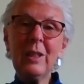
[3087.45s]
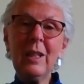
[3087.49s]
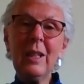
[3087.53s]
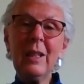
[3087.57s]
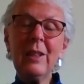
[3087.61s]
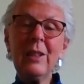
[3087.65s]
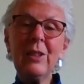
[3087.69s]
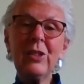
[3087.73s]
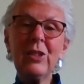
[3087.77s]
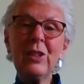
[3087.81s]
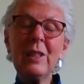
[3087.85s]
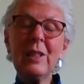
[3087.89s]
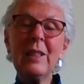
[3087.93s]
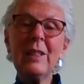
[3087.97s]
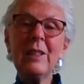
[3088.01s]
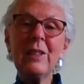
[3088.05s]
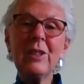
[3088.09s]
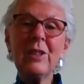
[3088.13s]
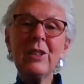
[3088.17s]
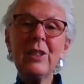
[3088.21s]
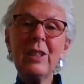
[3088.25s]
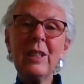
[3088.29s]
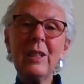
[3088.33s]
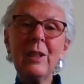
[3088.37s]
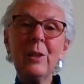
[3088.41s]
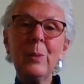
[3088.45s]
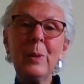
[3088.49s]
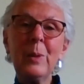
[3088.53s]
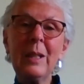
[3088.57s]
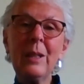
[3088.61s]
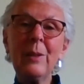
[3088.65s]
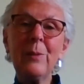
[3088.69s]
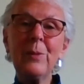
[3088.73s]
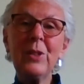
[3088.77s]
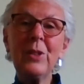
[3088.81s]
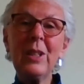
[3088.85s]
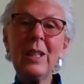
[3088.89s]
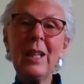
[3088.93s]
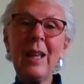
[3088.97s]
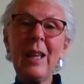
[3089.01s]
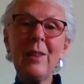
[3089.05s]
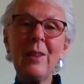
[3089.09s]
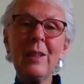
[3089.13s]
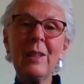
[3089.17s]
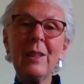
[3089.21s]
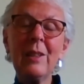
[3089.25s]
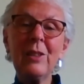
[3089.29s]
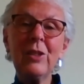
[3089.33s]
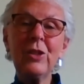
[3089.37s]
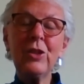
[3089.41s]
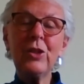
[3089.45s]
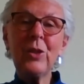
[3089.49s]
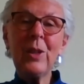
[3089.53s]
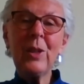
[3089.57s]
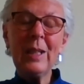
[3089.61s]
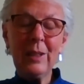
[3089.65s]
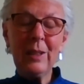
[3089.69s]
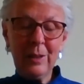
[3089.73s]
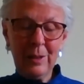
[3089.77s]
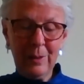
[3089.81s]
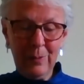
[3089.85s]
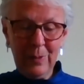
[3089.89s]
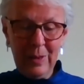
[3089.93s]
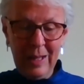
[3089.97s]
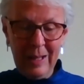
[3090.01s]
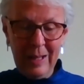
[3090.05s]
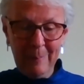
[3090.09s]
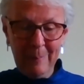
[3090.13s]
and the solidity that we give to the other, the strength of that.